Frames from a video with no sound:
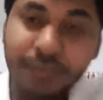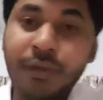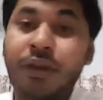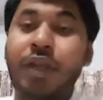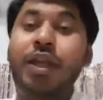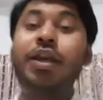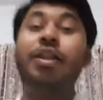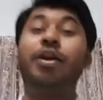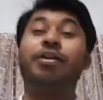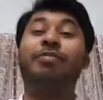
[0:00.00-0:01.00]
Okay, a
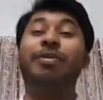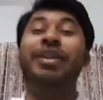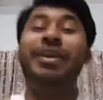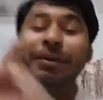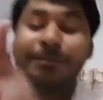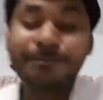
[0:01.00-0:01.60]
lot of smelling.